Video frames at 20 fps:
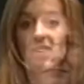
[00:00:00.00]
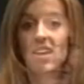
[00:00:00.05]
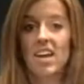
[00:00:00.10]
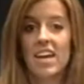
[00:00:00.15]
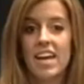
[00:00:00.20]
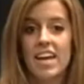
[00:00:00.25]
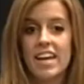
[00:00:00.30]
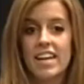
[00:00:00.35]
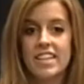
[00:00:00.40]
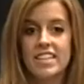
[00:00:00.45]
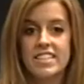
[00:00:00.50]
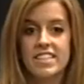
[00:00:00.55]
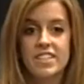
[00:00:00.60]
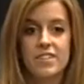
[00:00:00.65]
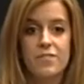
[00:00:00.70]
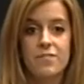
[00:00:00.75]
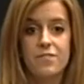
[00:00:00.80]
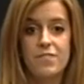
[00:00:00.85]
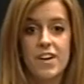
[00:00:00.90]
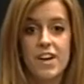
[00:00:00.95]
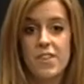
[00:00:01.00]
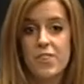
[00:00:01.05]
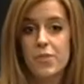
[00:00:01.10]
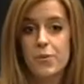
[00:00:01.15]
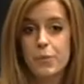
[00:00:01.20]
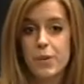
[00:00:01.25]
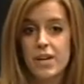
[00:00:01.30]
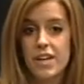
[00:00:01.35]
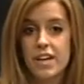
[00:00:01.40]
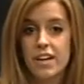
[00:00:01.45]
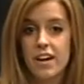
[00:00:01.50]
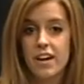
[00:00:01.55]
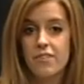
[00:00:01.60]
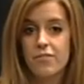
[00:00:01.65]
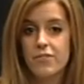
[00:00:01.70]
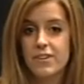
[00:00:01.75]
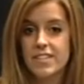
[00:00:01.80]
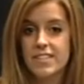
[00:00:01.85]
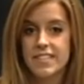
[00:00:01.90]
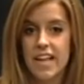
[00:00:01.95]
It is the 5th week of
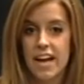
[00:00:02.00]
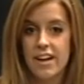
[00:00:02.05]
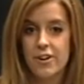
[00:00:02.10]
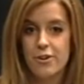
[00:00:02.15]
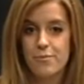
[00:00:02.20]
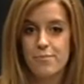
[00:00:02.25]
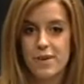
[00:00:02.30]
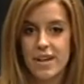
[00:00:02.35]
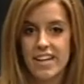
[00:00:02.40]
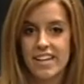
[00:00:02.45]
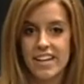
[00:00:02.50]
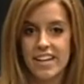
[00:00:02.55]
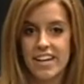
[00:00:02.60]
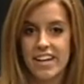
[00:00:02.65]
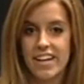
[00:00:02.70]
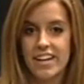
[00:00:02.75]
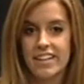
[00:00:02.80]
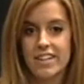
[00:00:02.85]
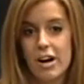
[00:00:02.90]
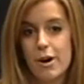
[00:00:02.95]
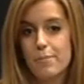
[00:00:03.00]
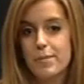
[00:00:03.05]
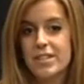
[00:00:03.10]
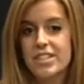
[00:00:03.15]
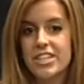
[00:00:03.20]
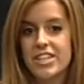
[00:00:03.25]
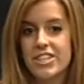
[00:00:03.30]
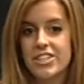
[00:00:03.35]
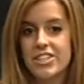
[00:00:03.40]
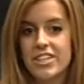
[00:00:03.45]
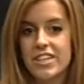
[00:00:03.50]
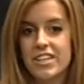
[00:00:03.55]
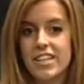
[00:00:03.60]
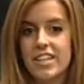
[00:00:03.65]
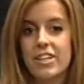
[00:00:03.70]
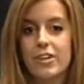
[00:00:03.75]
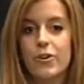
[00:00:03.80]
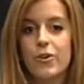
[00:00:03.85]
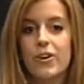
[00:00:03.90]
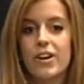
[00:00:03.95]
Recycle Mania competition,
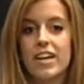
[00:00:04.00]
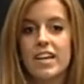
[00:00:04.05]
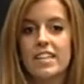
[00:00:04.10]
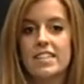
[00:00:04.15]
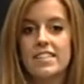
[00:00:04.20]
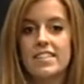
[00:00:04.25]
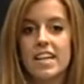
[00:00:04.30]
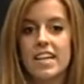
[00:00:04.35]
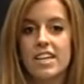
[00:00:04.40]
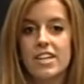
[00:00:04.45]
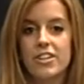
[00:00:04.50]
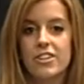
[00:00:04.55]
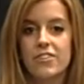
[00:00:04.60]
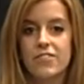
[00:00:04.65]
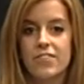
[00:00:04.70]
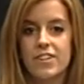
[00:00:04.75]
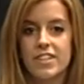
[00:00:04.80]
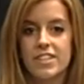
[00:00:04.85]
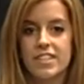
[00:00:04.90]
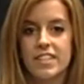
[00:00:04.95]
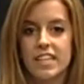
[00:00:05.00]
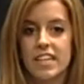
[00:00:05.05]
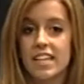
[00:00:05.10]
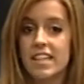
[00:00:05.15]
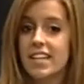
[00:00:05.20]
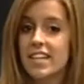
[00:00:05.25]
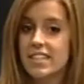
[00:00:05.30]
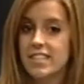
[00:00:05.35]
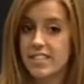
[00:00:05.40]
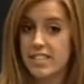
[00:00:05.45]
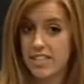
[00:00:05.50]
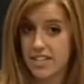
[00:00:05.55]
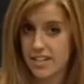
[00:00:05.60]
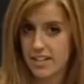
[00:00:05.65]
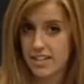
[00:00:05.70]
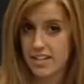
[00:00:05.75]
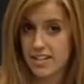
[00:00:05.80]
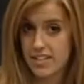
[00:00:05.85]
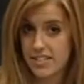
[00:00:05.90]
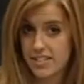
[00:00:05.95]
and Oregon State University
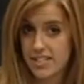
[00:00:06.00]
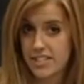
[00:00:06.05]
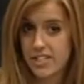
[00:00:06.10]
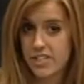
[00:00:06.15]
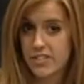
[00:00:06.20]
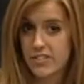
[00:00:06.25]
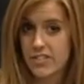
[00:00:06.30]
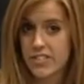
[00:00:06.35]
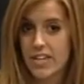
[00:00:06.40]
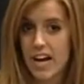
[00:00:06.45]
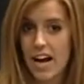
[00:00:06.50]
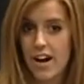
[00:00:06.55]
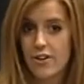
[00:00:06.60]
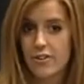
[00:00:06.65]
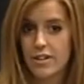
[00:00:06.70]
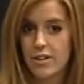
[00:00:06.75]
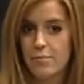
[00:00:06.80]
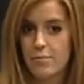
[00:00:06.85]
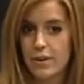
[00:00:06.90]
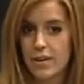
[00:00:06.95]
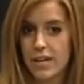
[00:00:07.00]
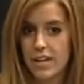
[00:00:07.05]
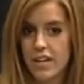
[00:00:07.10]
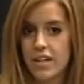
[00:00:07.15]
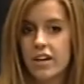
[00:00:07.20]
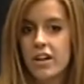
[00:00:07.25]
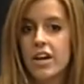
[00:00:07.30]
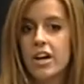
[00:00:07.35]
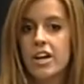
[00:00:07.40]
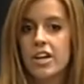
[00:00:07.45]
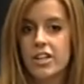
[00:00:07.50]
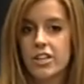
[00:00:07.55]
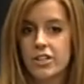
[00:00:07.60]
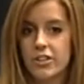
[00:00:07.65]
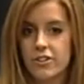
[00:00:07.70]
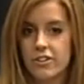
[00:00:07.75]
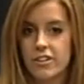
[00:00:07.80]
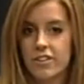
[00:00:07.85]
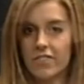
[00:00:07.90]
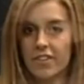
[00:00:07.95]
continues to outcompete
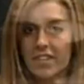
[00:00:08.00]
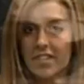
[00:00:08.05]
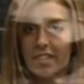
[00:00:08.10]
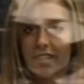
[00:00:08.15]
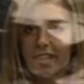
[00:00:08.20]
University